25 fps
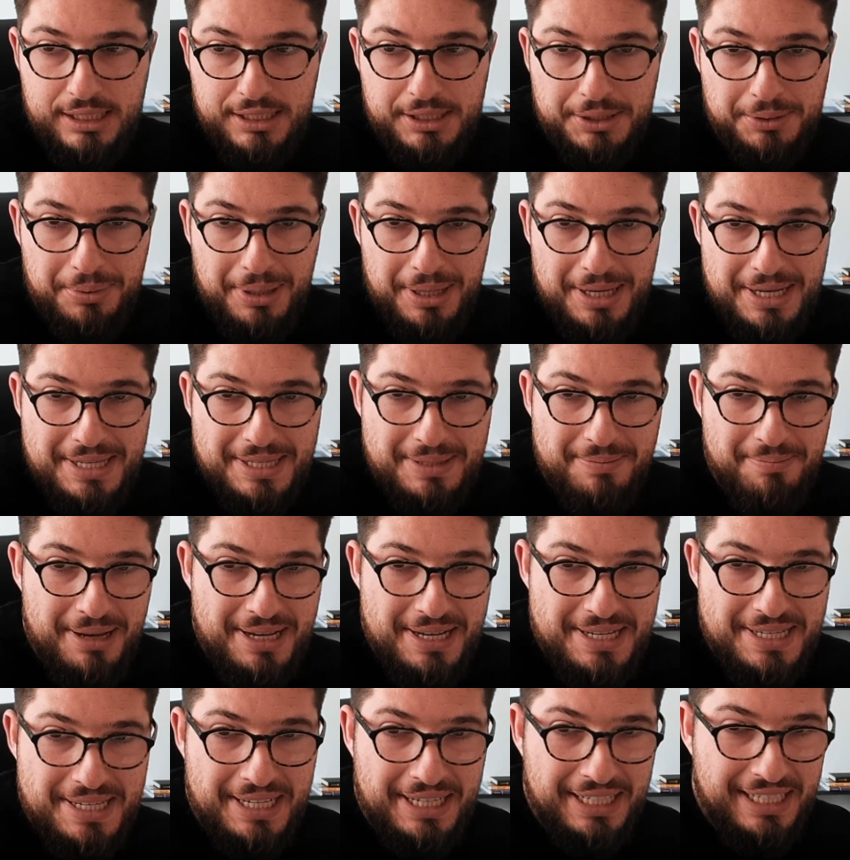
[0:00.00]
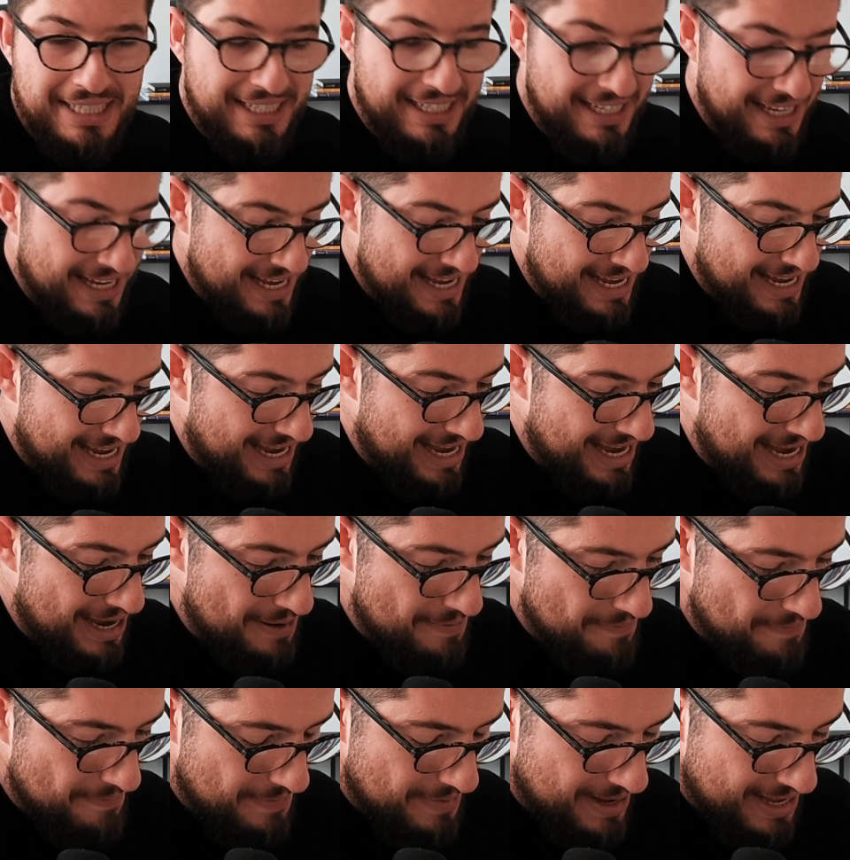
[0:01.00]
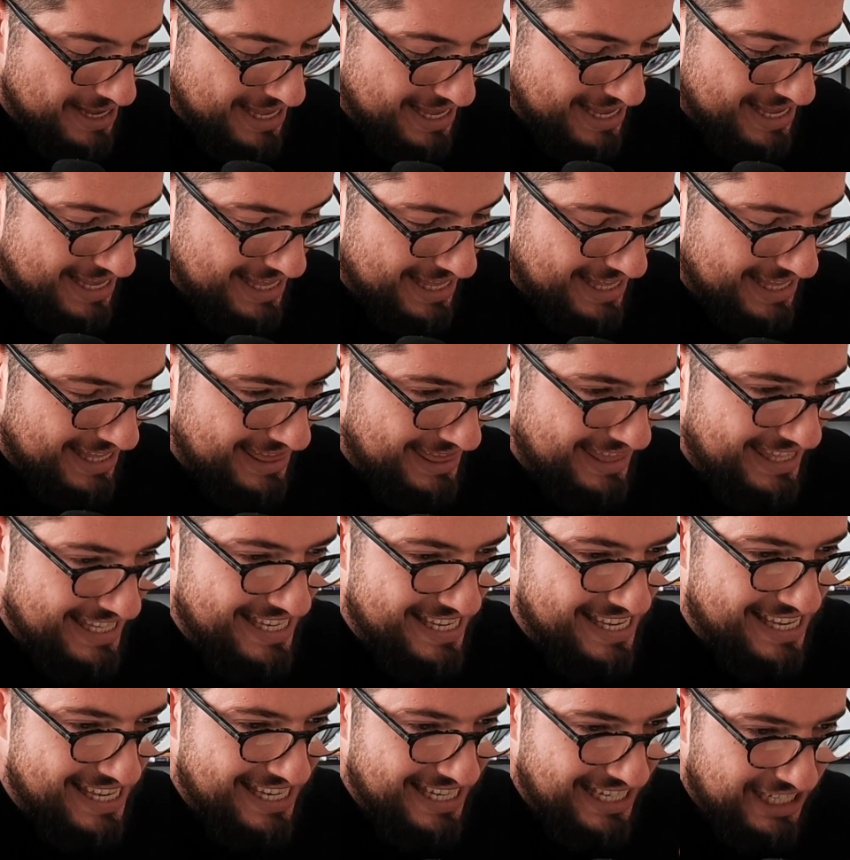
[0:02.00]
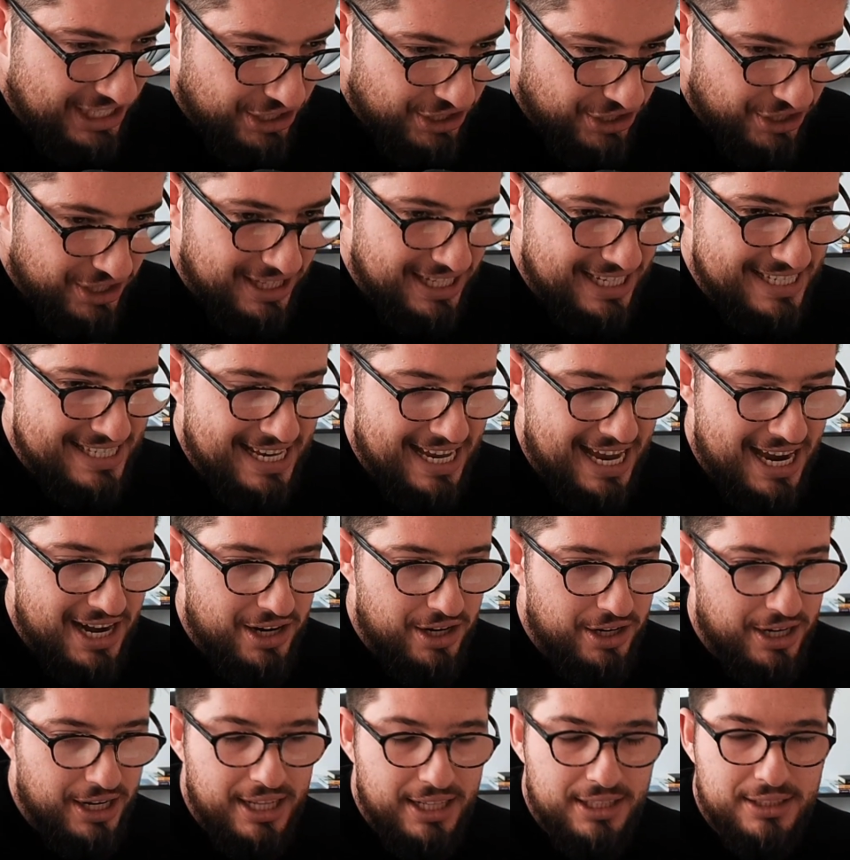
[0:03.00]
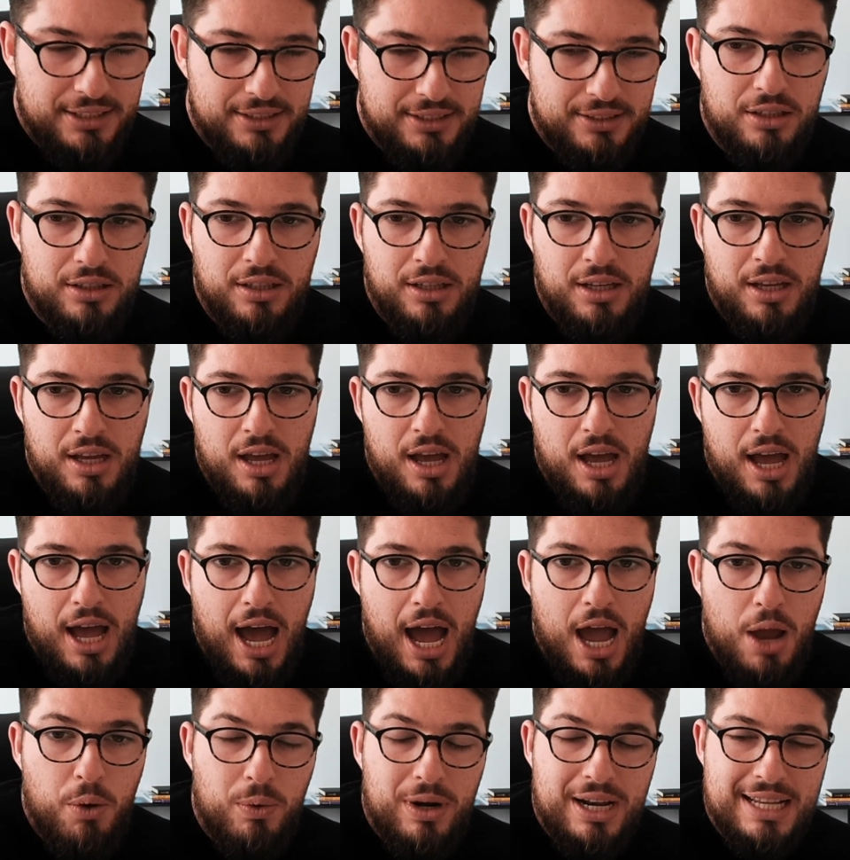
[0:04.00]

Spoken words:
It's basically the inner desire. It's not I want to